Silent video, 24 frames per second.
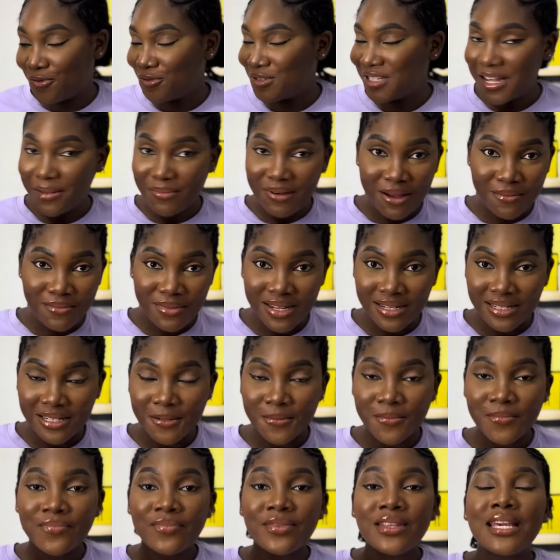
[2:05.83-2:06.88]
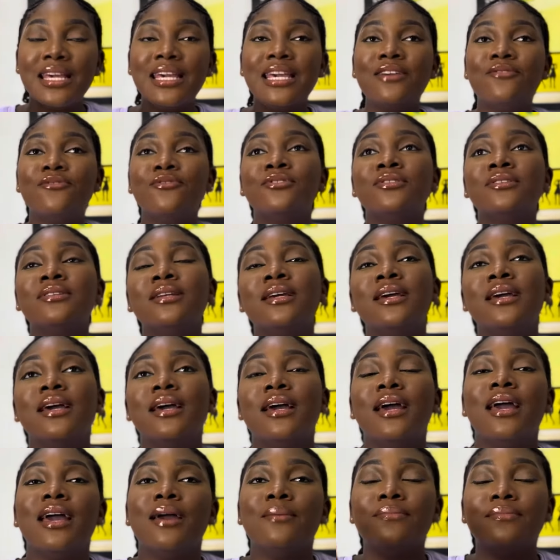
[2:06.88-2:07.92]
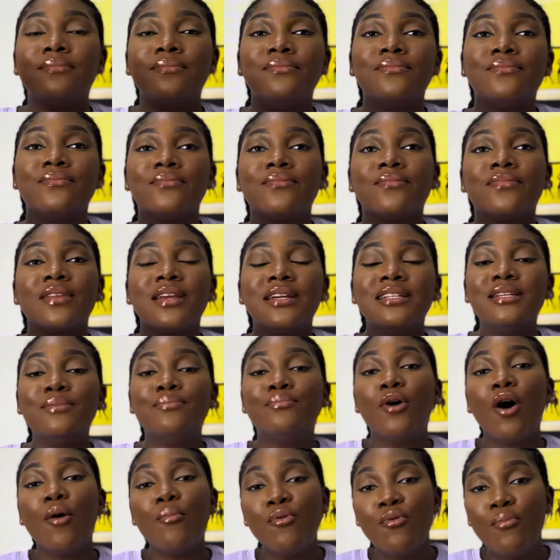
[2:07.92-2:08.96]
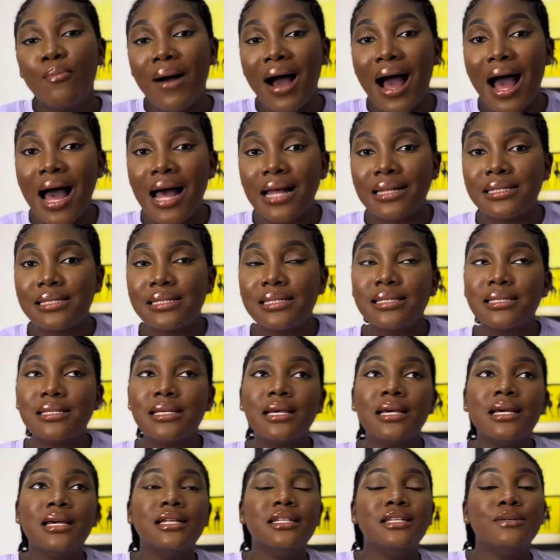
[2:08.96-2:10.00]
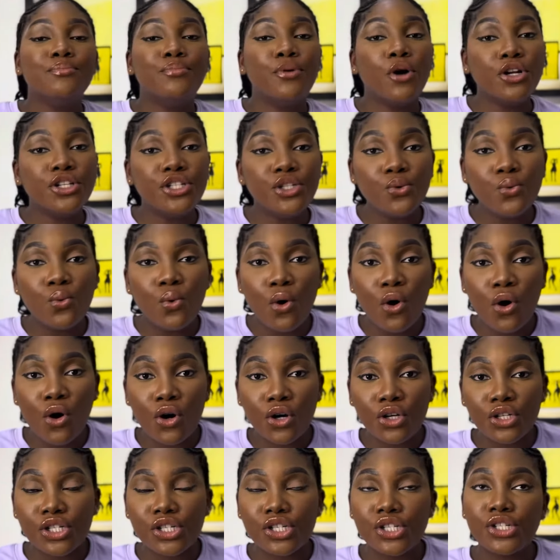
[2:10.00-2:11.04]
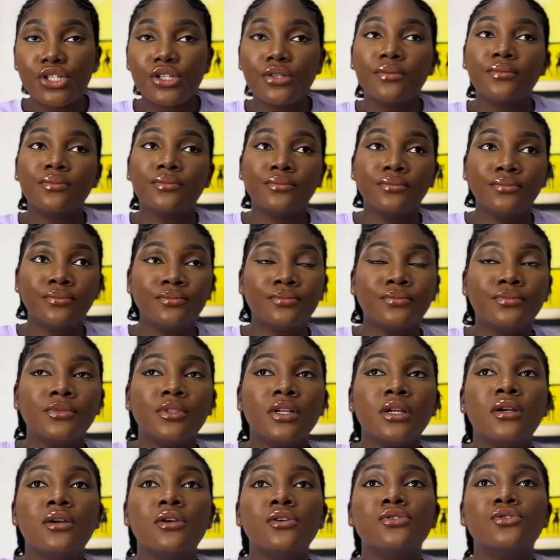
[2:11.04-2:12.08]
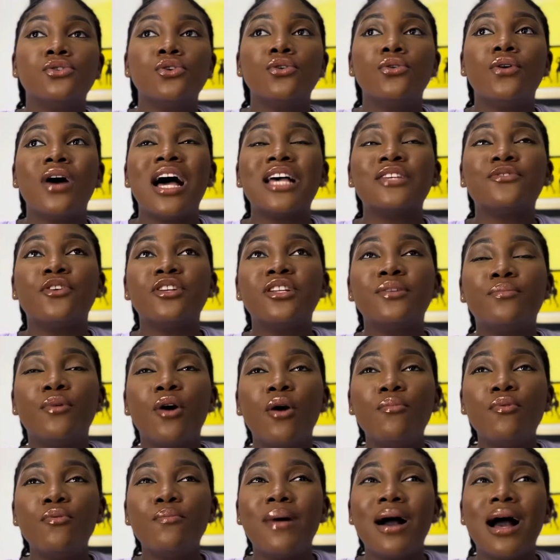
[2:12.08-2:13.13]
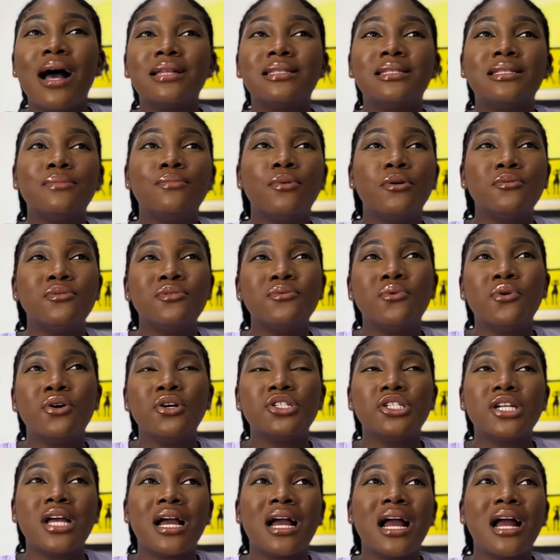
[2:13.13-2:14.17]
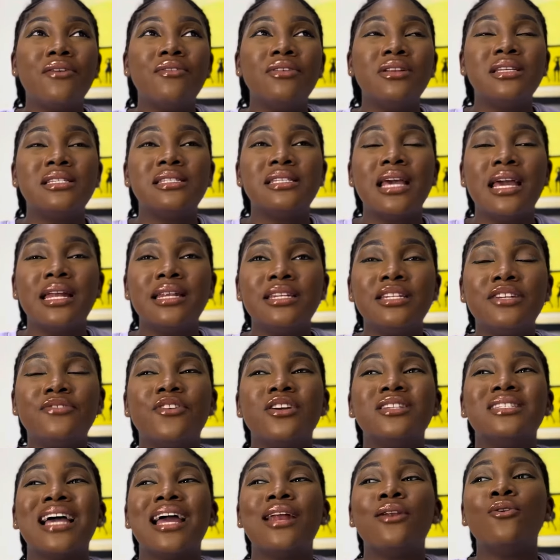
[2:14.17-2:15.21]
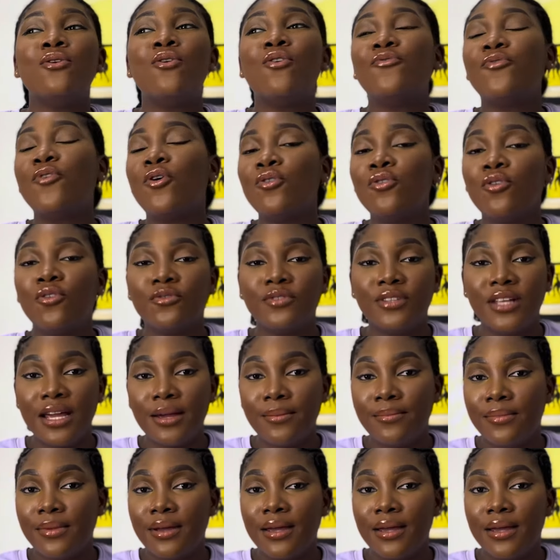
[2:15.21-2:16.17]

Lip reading: Sebamed, even the bubble bath, the body wash. So as for the bubble bath, the body wash, I can't really see any difference. I love all of them.